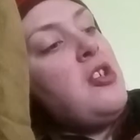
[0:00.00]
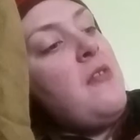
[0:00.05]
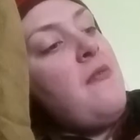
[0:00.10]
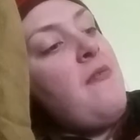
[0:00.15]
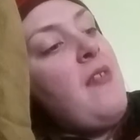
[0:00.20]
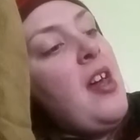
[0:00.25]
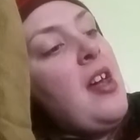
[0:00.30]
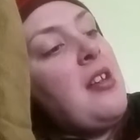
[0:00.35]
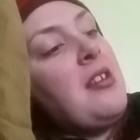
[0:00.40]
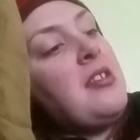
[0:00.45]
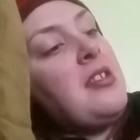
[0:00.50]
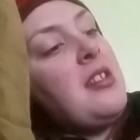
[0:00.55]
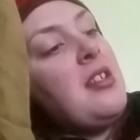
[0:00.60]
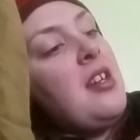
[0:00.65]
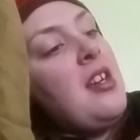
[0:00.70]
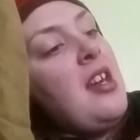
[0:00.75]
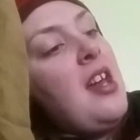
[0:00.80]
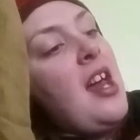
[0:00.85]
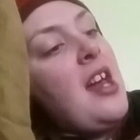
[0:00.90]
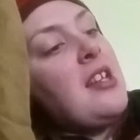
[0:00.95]
she felt,
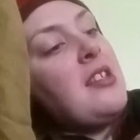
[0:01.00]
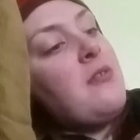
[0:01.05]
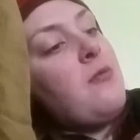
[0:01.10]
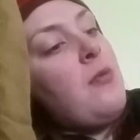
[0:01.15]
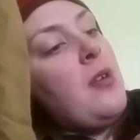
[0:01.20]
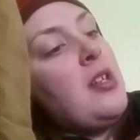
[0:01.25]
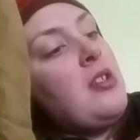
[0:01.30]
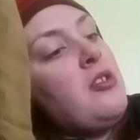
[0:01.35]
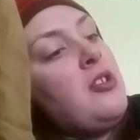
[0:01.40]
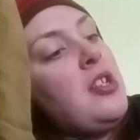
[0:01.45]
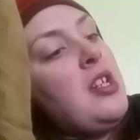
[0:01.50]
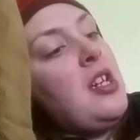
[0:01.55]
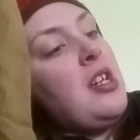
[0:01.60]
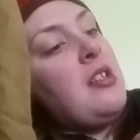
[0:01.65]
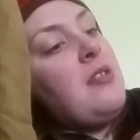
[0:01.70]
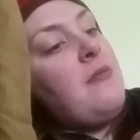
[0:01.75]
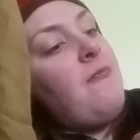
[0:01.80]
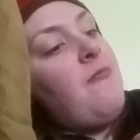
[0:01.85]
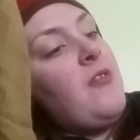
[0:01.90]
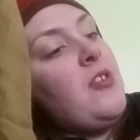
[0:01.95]
as when she
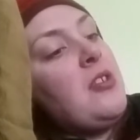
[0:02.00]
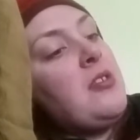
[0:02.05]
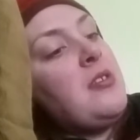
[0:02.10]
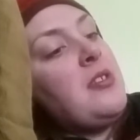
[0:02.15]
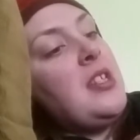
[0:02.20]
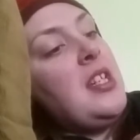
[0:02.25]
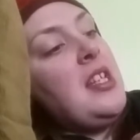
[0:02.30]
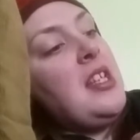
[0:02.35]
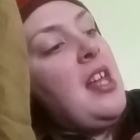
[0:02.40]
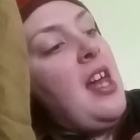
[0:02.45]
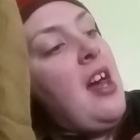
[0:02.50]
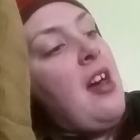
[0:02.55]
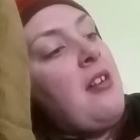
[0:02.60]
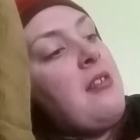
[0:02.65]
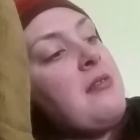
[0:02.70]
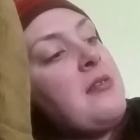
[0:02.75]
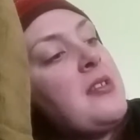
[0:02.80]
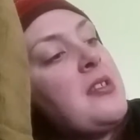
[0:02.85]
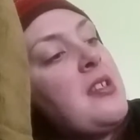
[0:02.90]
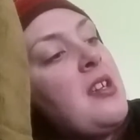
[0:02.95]
had first seen the
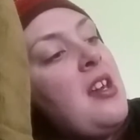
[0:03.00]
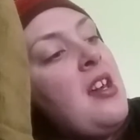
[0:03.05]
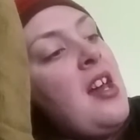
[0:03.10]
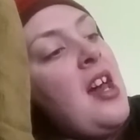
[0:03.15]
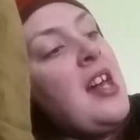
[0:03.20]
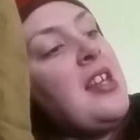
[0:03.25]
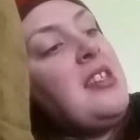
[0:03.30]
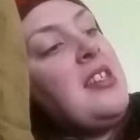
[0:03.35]
house, a